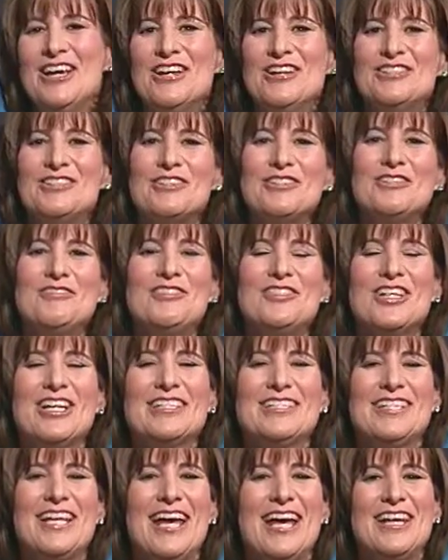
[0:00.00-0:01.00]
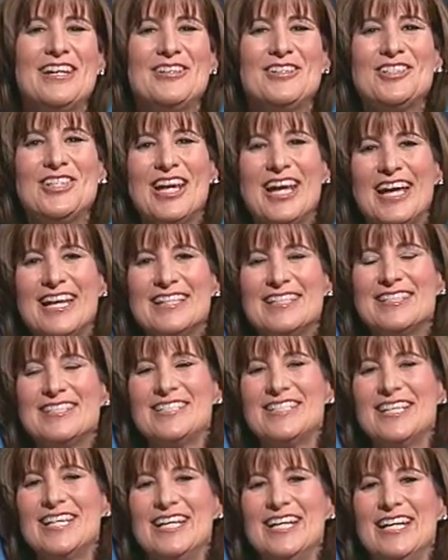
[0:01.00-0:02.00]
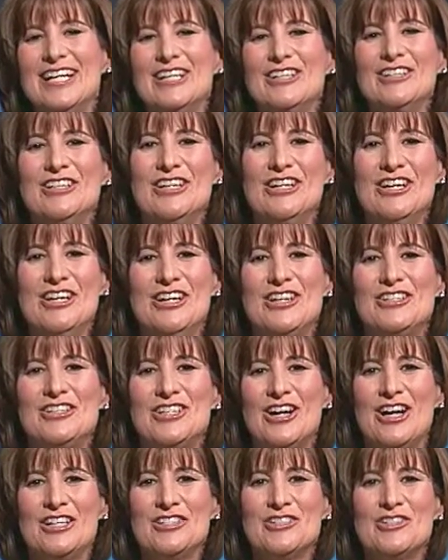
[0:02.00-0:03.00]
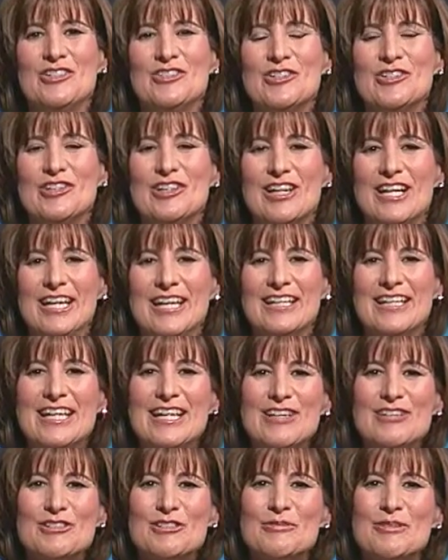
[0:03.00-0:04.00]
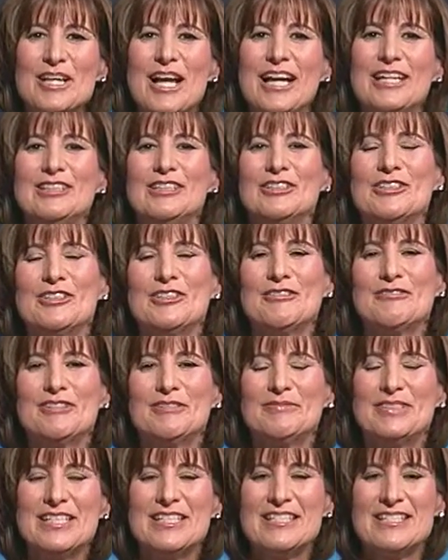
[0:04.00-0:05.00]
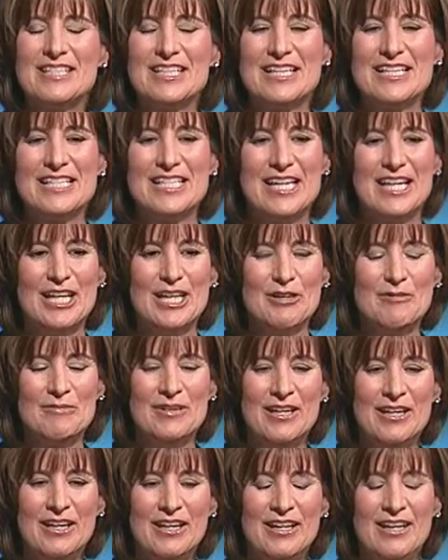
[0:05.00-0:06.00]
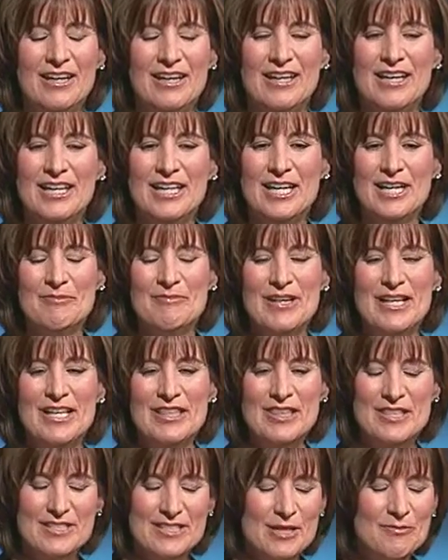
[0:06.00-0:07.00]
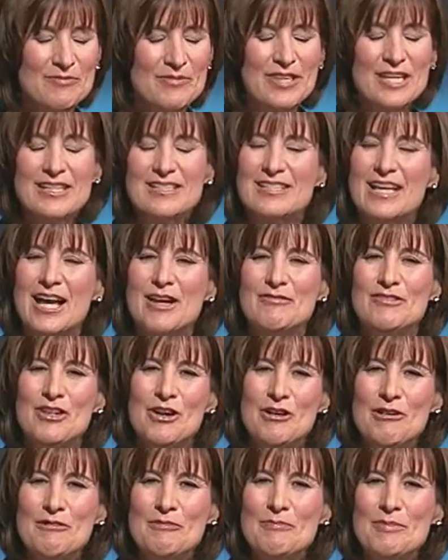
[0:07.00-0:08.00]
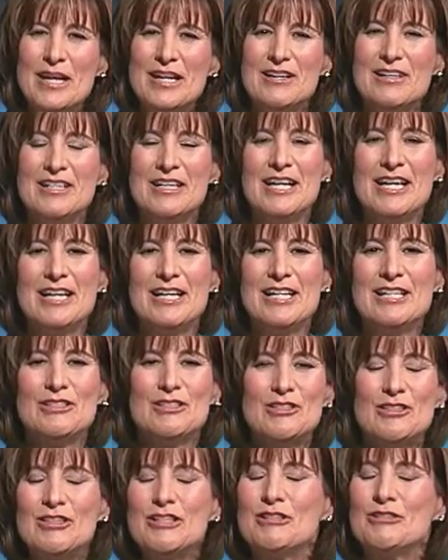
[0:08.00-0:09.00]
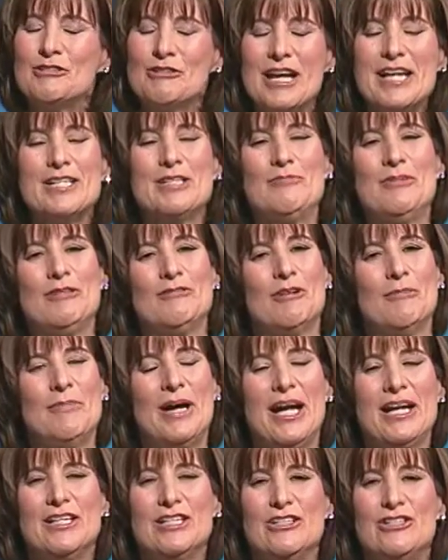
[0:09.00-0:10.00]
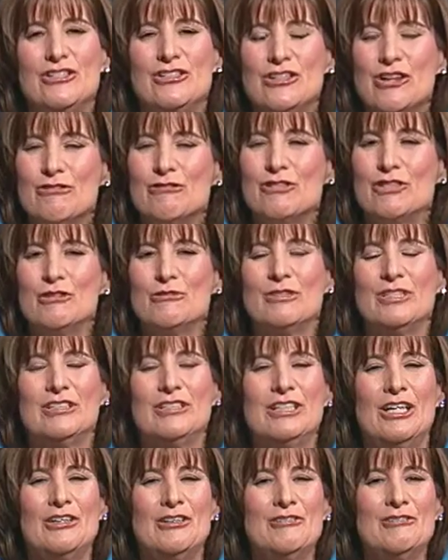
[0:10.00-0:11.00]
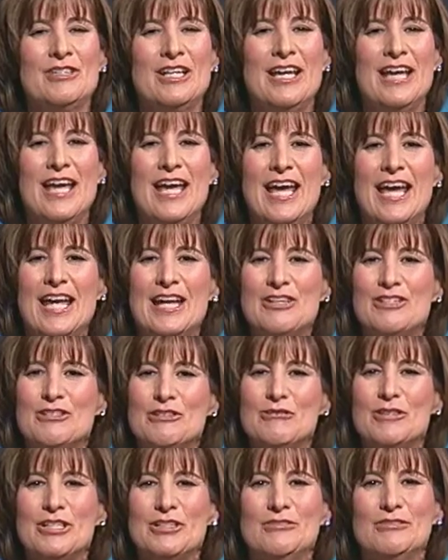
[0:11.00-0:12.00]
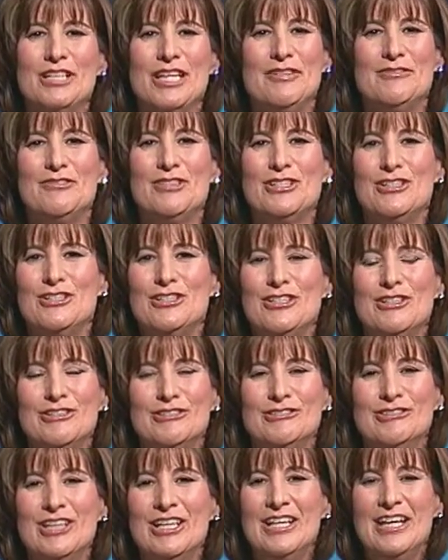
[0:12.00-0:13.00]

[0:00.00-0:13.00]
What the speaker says: So you've just had a chance to hear Don's story, and here's what I learned from listening to him. Some things I've known, but it's great to be reminded. Don't do it alone, and do what you love to do.